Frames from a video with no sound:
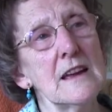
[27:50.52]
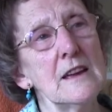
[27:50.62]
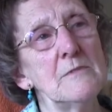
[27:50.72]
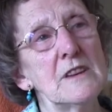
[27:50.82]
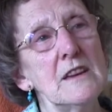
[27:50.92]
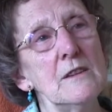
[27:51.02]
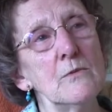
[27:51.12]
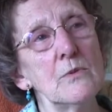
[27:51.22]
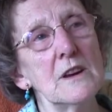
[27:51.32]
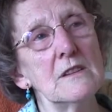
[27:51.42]
time
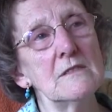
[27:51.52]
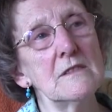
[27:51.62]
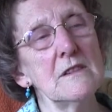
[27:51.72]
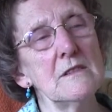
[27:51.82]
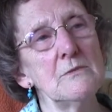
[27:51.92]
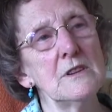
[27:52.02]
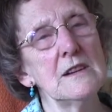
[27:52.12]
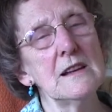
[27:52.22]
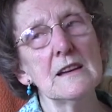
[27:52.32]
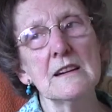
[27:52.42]
came when we
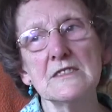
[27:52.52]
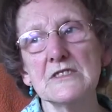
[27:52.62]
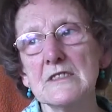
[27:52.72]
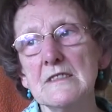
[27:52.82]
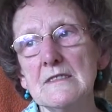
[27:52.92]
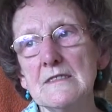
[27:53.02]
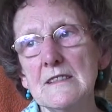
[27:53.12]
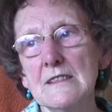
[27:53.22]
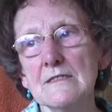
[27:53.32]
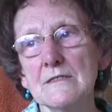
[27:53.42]
realised that,
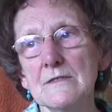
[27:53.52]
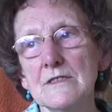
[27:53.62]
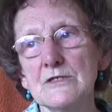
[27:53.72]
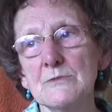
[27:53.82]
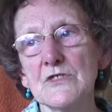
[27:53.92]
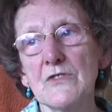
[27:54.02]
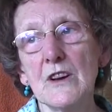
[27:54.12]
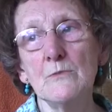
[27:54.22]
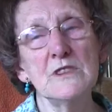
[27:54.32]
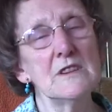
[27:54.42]
you know, this was
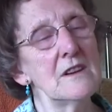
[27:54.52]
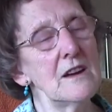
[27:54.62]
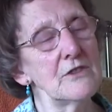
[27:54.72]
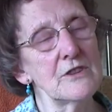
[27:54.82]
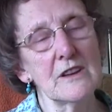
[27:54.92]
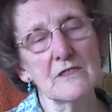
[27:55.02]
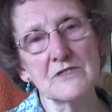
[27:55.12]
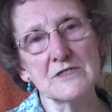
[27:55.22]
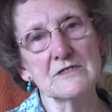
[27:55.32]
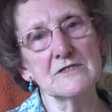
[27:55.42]
fine. We didn't have our
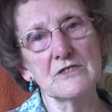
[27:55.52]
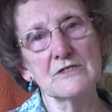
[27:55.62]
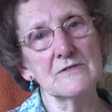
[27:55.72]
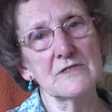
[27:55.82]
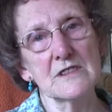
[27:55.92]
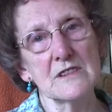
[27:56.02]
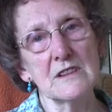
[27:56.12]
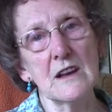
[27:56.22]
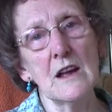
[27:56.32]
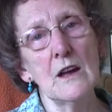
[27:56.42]
health visit
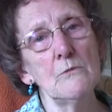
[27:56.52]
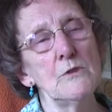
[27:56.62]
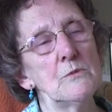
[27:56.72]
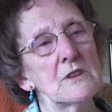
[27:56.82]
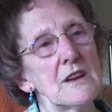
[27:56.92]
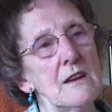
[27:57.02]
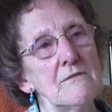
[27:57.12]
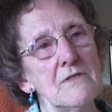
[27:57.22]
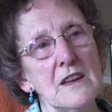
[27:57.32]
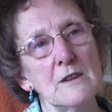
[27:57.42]
certificate. We were
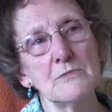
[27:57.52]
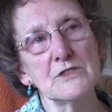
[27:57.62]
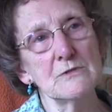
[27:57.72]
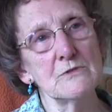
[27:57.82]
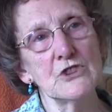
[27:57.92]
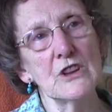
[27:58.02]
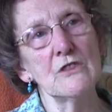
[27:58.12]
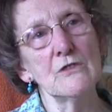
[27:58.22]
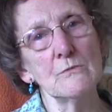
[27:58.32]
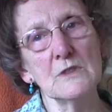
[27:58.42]
kept very busy with
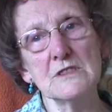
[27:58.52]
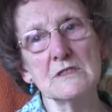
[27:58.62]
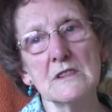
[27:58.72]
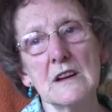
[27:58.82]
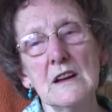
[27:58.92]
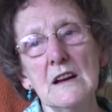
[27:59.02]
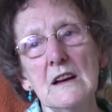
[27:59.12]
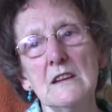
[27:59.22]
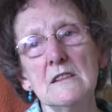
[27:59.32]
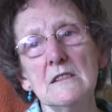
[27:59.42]
general midder
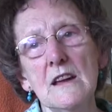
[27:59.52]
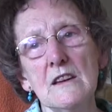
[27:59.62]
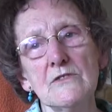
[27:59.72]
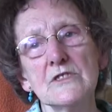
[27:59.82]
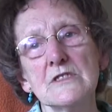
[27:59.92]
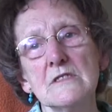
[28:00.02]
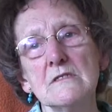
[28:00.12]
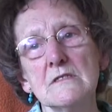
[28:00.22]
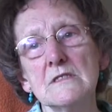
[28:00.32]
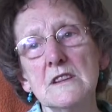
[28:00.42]
and health
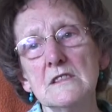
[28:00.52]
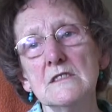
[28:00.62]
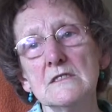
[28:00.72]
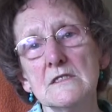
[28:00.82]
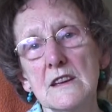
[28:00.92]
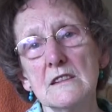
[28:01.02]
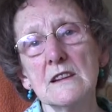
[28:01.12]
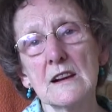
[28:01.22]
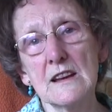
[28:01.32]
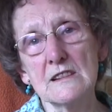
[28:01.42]
visiting tended to get
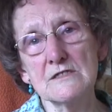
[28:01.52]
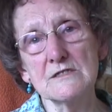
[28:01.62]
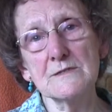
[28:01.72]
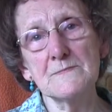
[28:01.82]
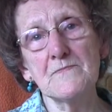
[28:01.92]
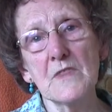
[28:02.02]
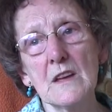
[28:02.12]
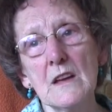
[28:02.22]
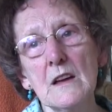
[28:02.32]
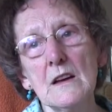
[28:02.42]
neglected.
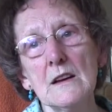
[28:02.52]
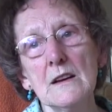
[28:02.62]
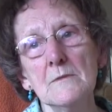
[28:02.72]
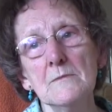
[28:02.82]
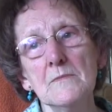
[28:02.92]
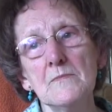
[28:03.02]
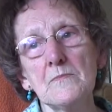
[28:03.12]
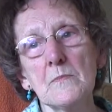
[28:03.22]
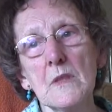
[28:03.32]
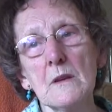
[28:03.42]
Um,
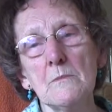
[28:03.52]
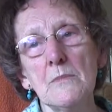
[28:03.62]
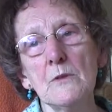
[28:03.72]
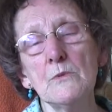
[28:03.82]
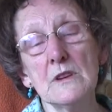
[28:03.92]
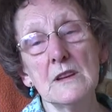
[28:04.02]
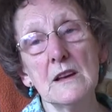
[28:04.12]
but we